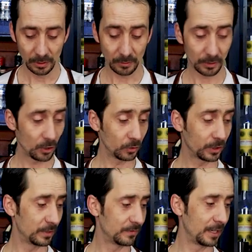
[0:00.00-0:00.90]
Well, the
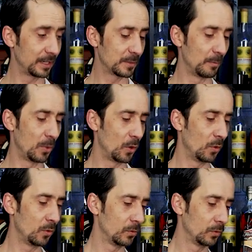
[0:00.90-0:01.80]
cocktail is very
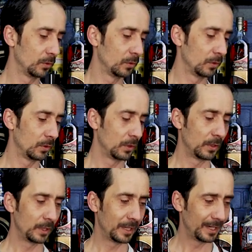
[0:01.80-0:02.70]
small,
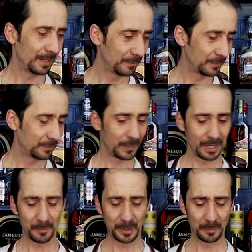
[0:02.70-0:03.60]
and
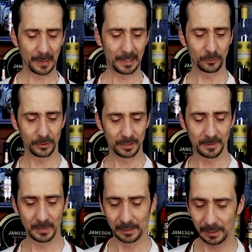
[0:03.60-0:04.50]
I'm prepared with
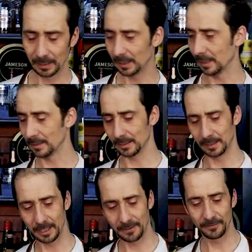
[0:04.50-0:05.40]
this martini glass,
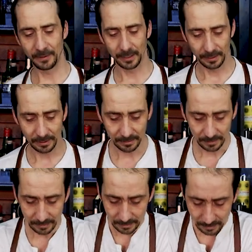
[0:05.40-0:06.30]
and I think
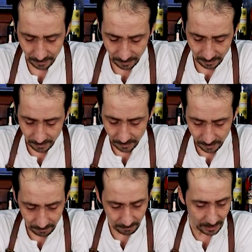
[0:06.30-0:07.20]

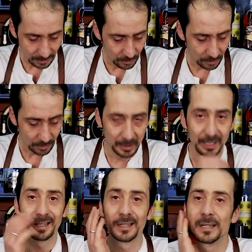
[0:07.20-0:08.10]
that's gonna be
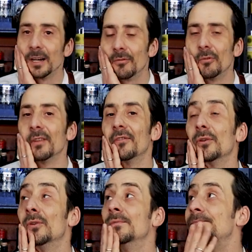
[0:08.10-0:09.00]
like halfway
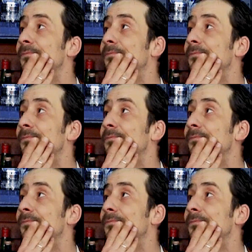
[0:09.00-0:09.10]
through.